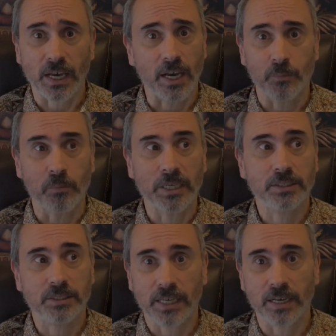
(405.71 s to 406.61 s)
I
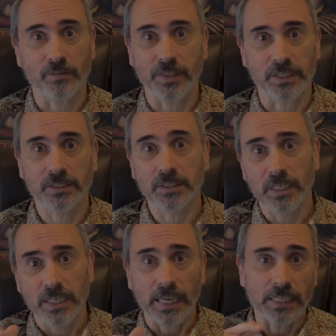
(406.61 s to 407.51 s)
must have this
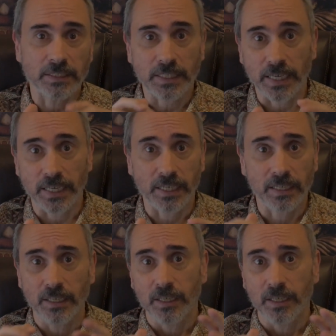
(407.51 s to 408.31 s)
essay